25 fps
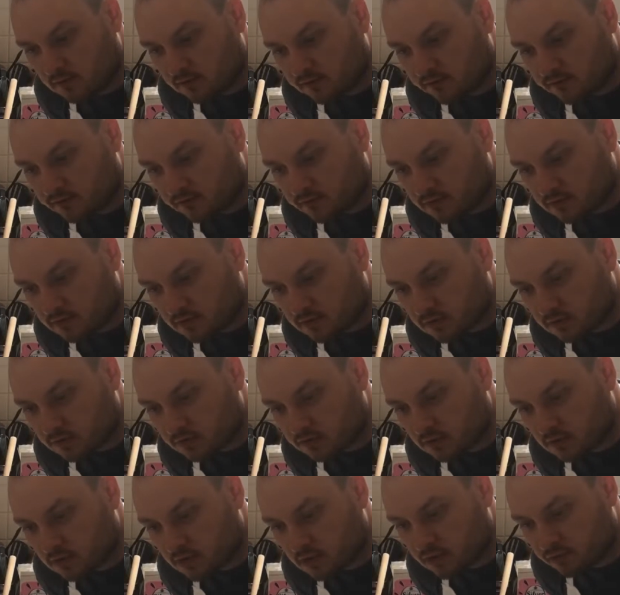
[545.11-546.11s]
front
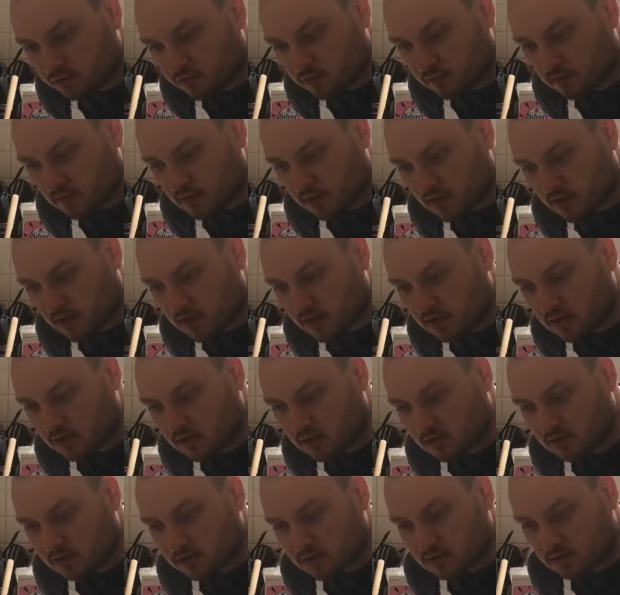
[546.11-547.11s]
short edge, roll up the
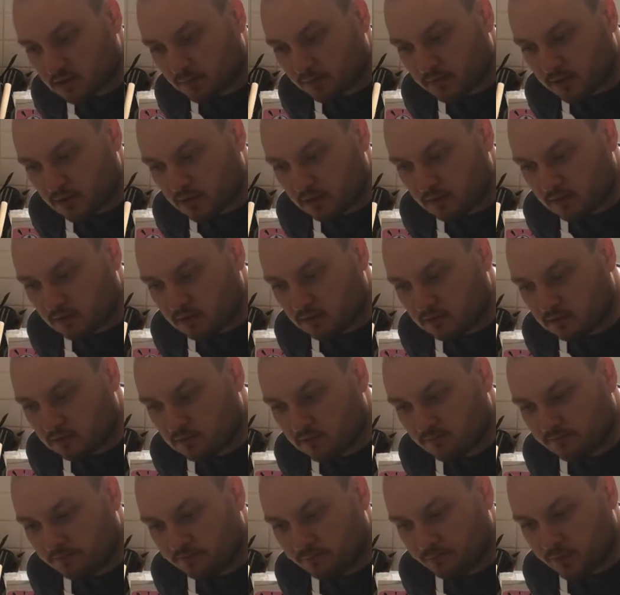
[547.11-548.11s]
cake, stopping in the middle,
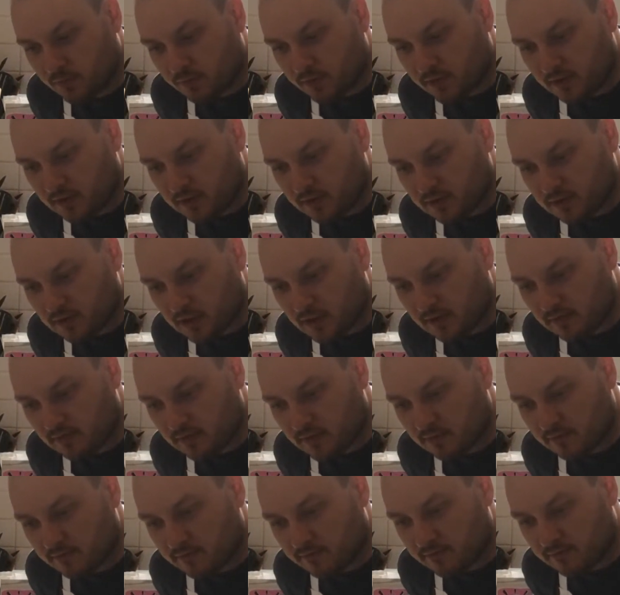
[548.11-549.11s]
repeat the
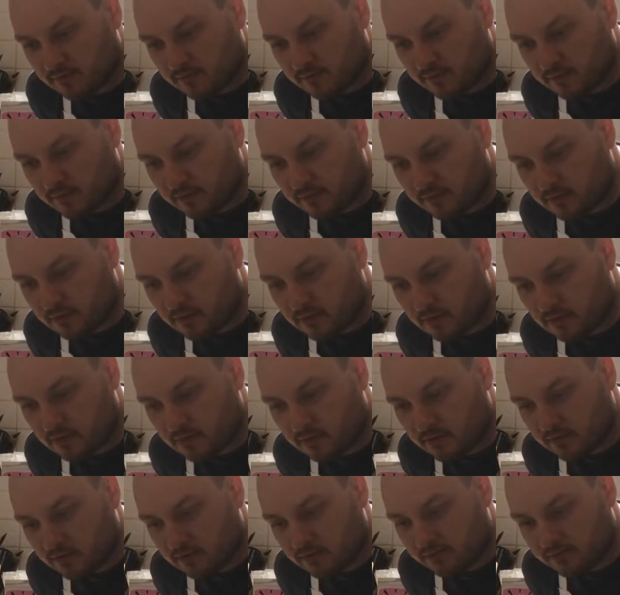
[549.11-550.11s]
same
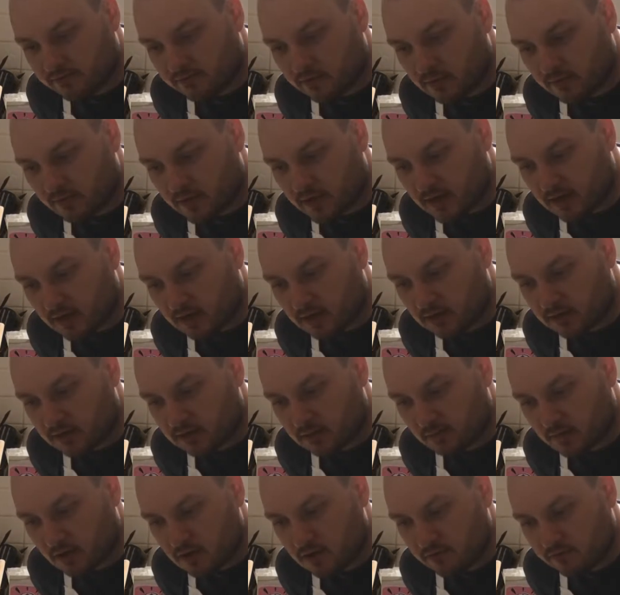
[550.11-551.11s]
from the back
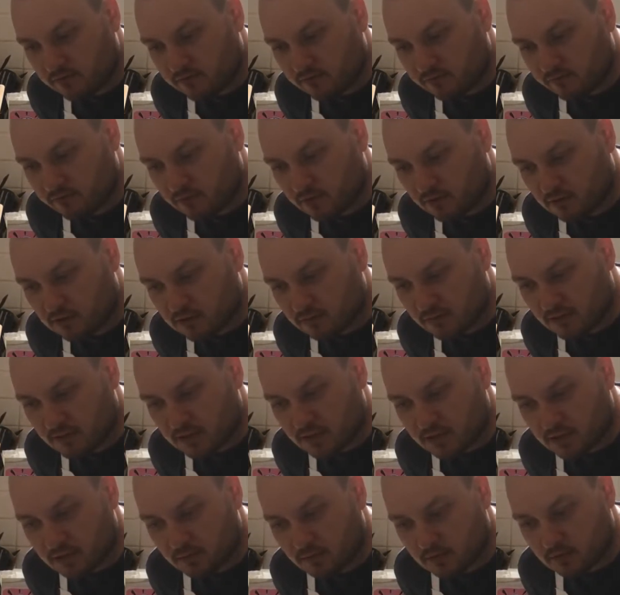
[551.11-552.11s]
until both rolls
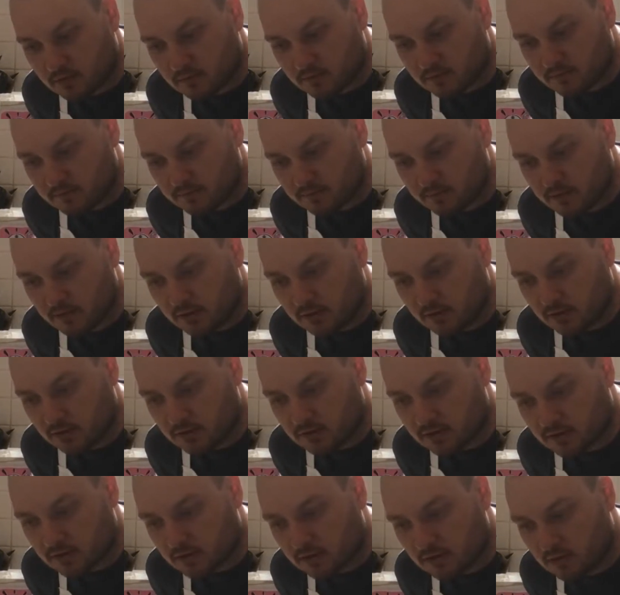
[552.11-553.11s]
meet in the middle.
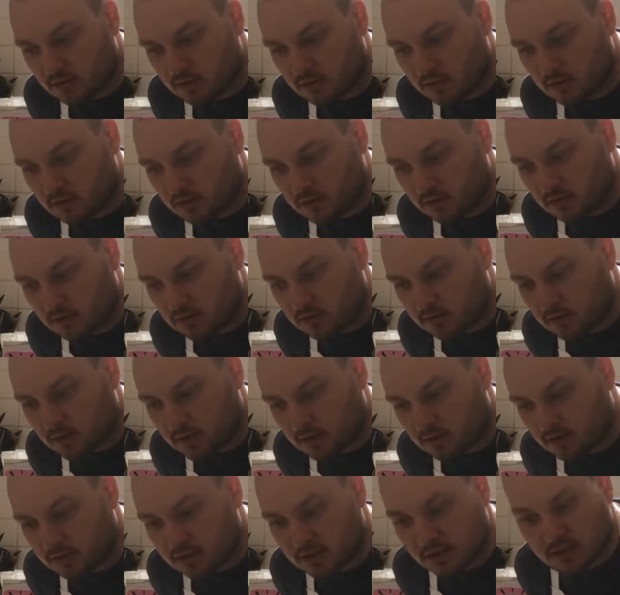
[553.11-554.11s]
Cut
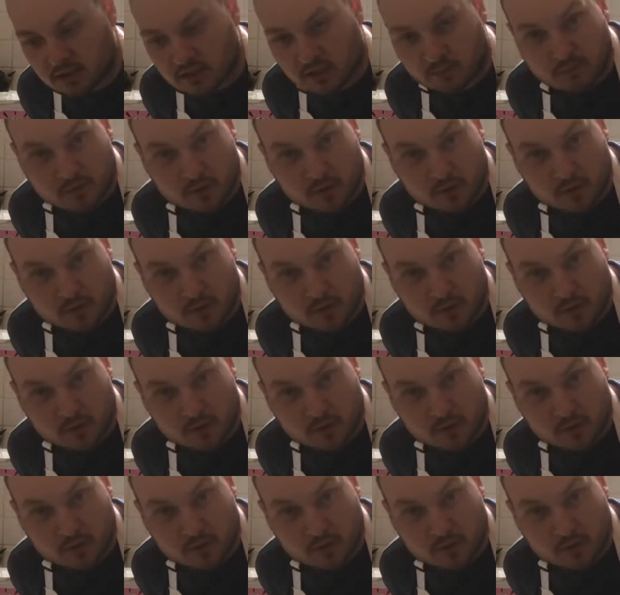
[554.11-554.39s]
down the centre